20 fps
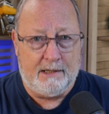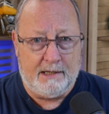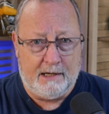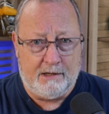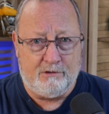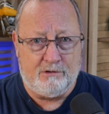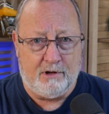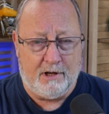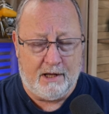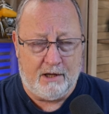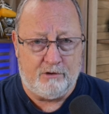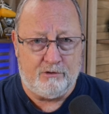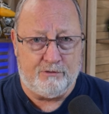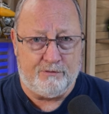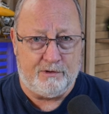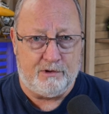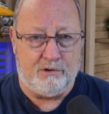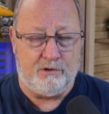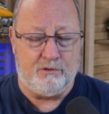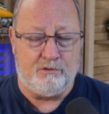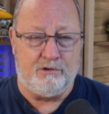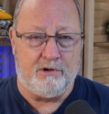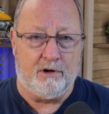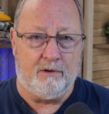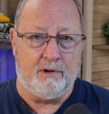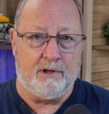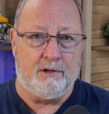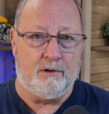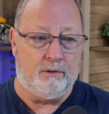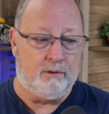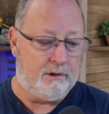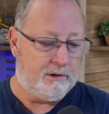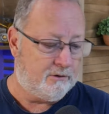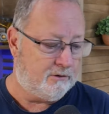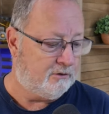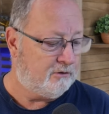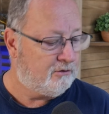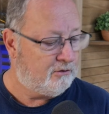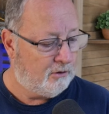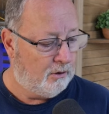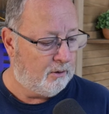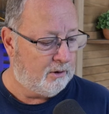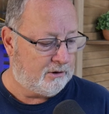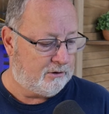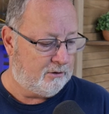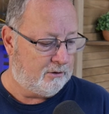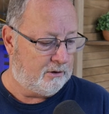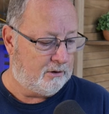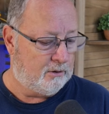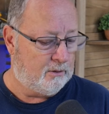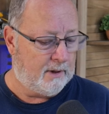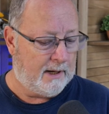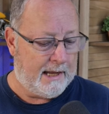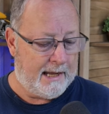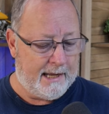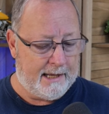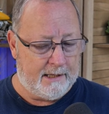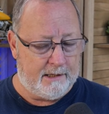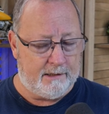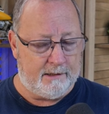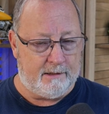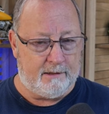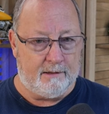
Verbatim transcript: agent has a fiduciary duty to show it to you and